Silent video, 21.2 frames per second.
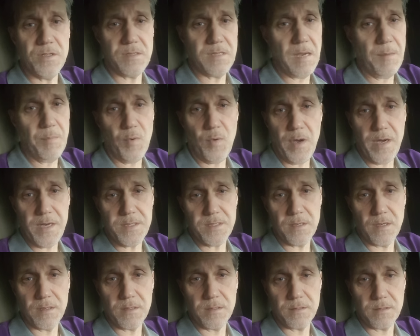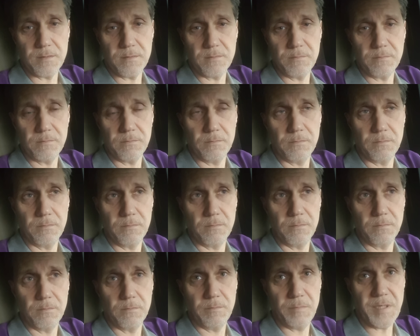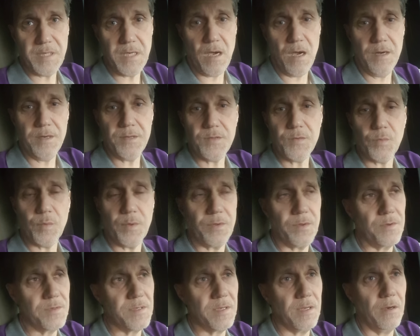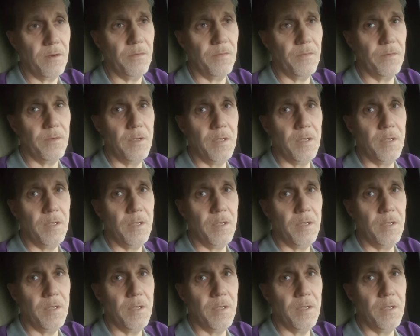separates us. Be honest with yourself.